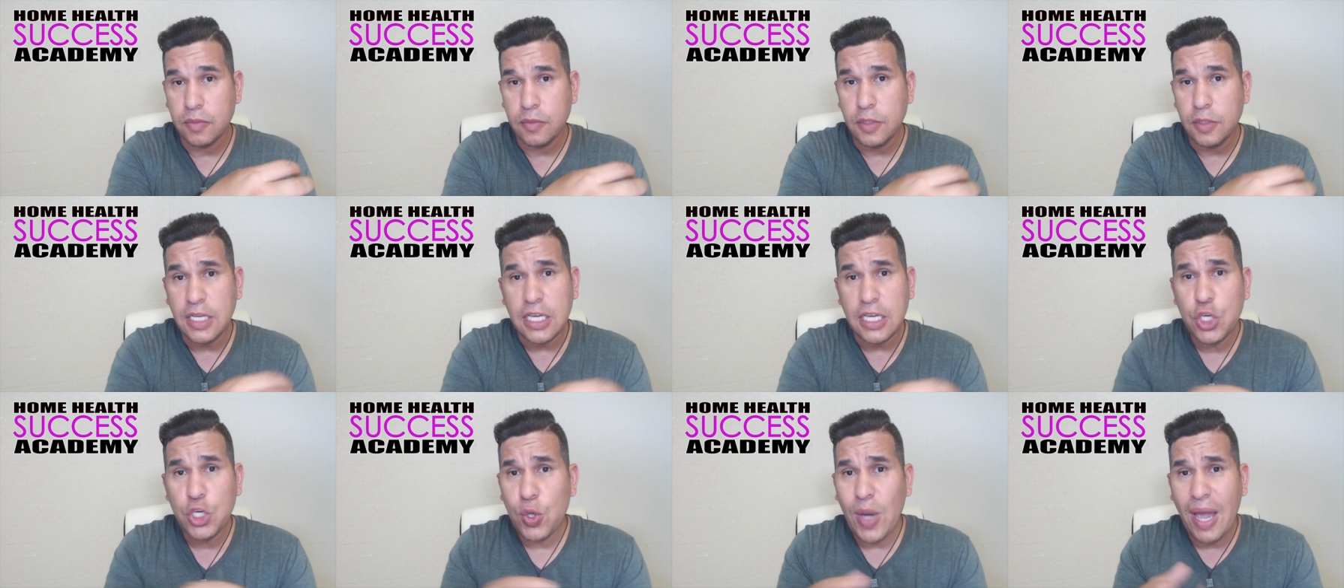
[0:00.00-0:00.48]

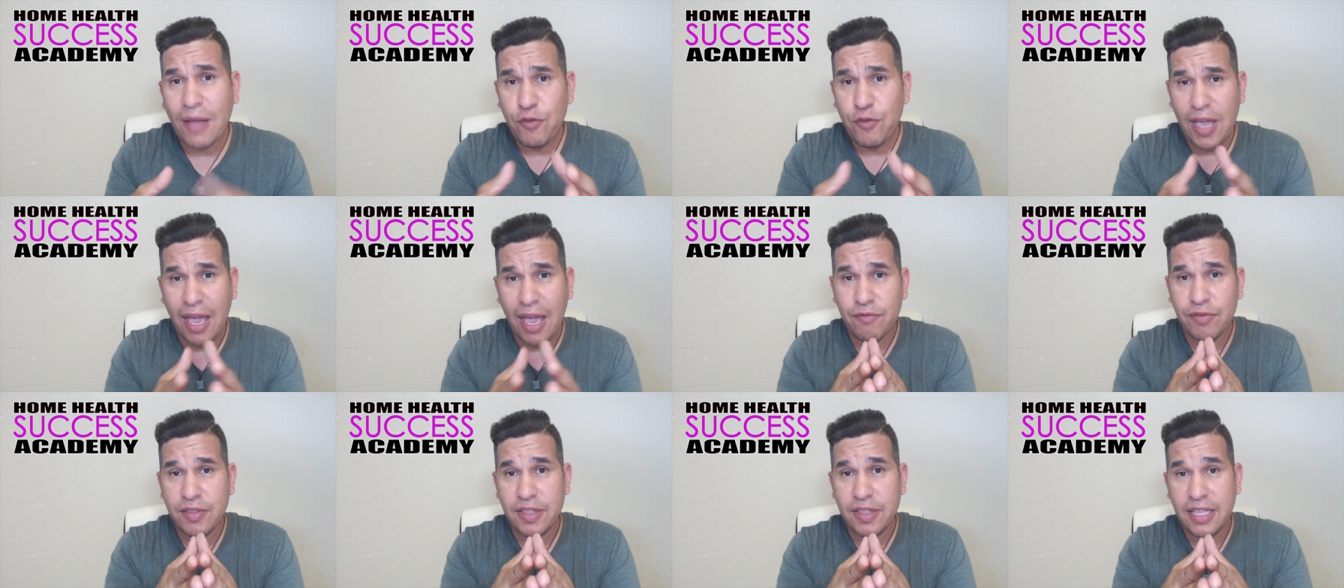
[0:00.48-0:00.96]
You have to
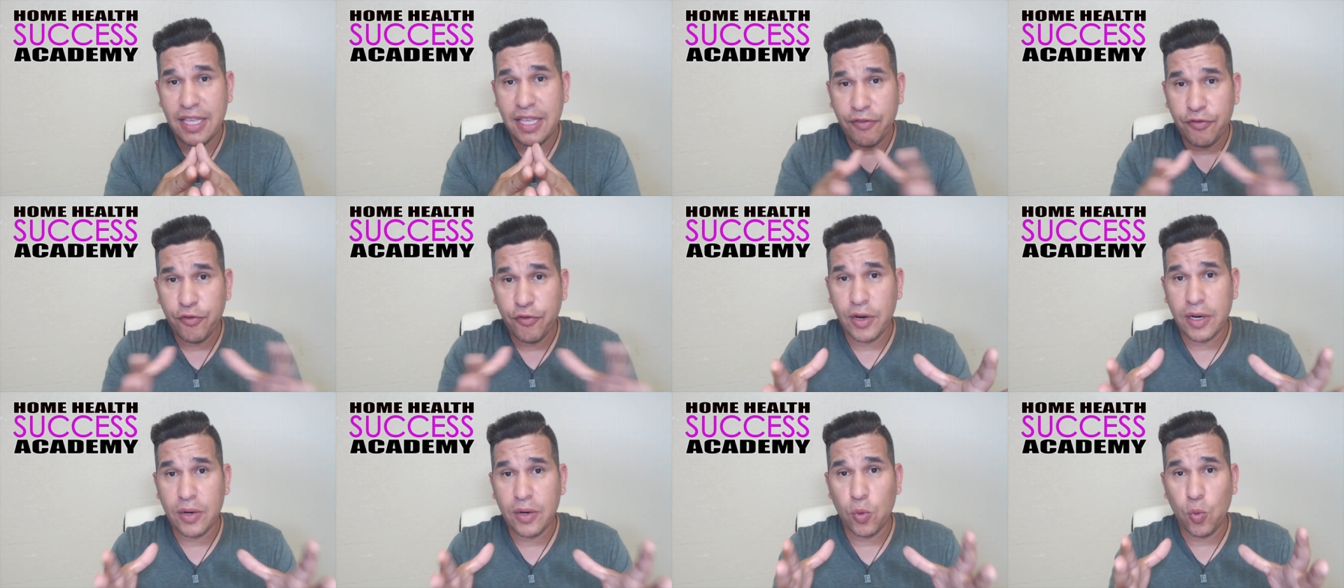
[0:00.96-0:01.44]
have
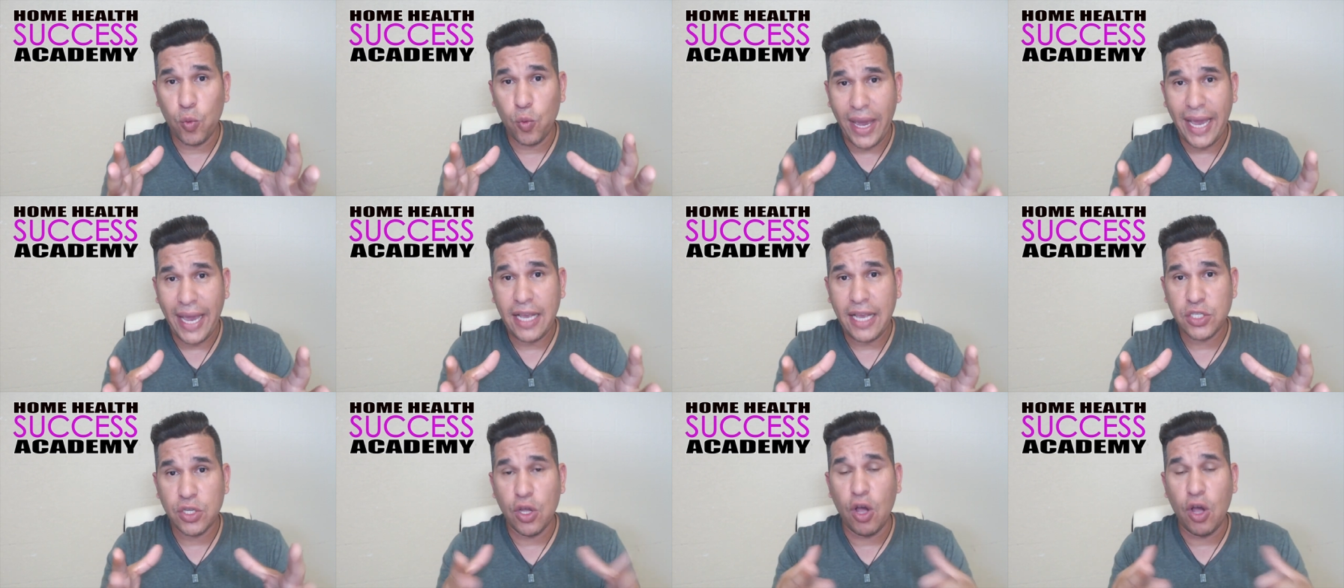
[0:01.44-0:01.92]
different
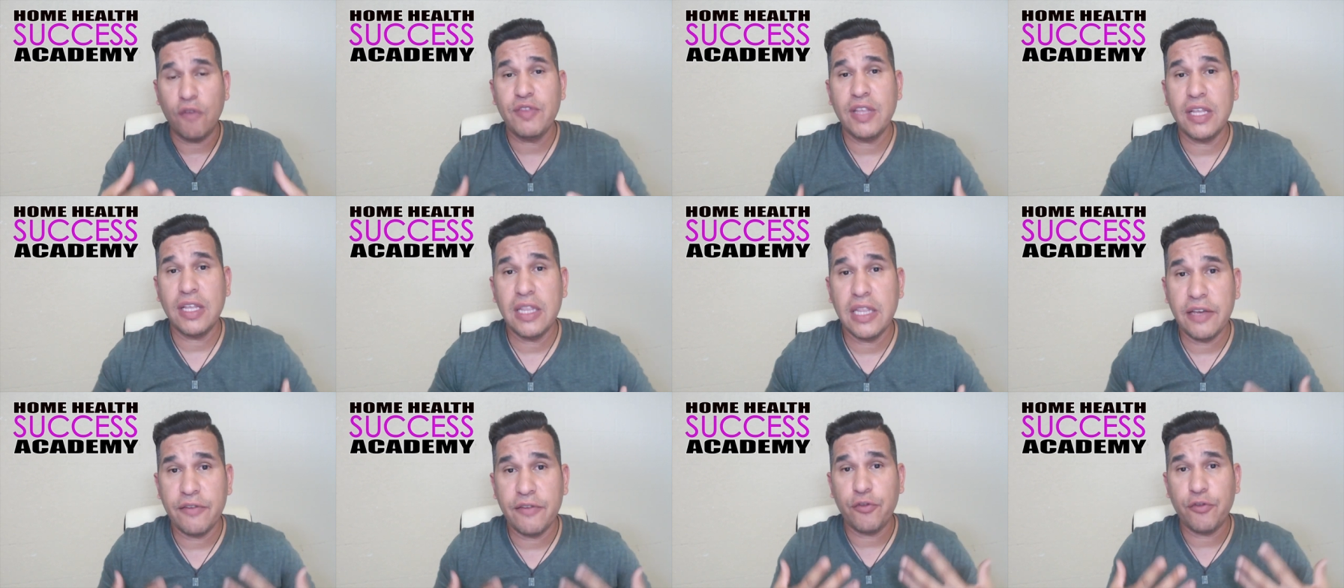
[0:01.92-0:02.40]
ways of
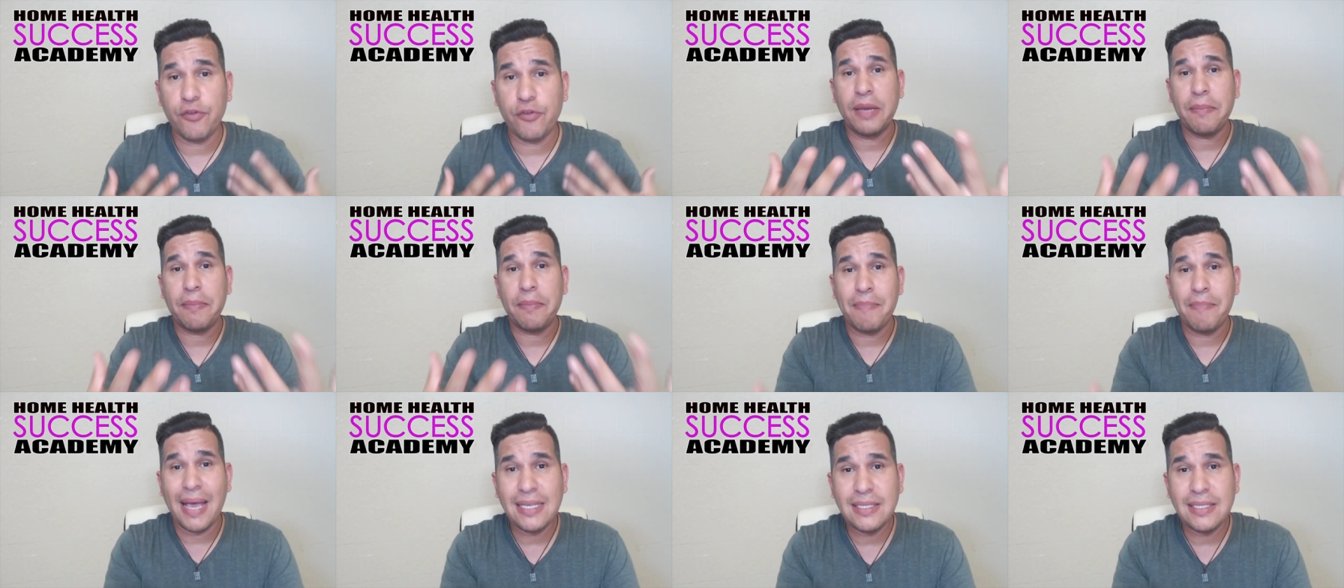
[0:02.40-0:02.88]

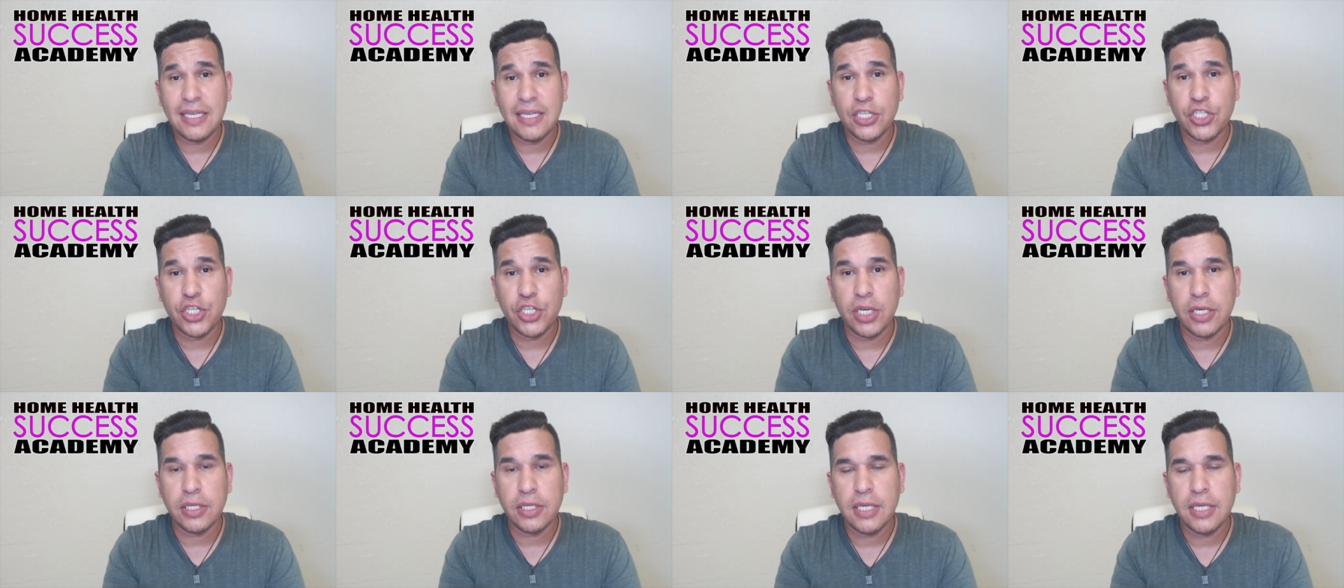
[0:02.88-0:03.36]
delivering
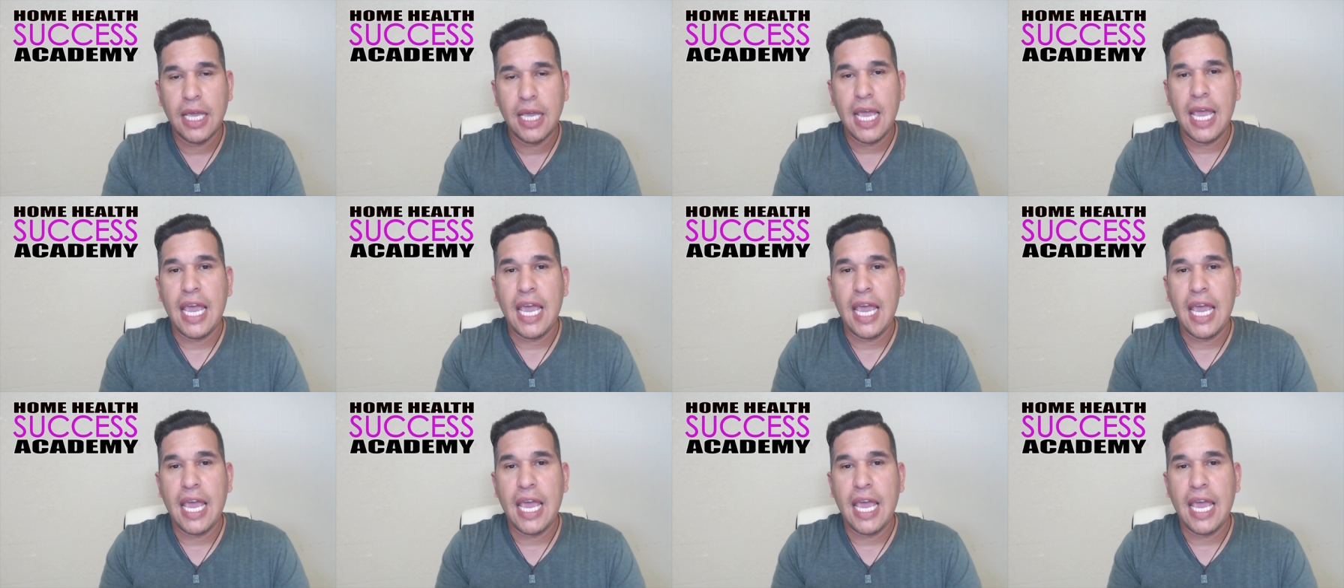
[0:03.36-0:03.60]
messages.